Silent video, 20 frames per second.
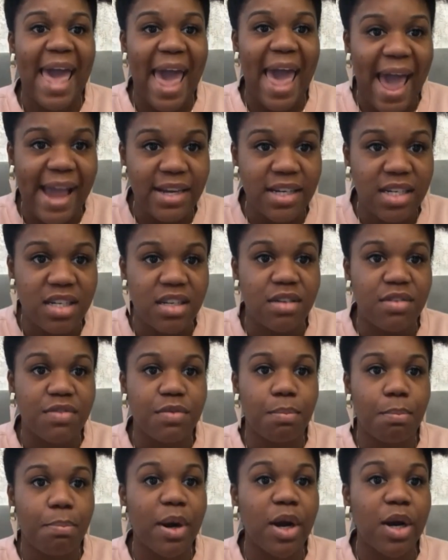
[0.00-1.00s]
active
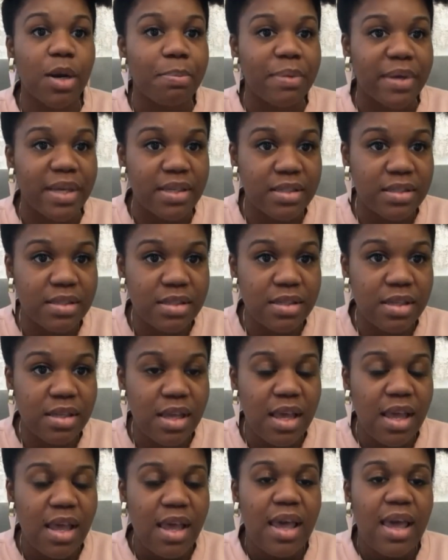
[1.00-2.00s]
purpose.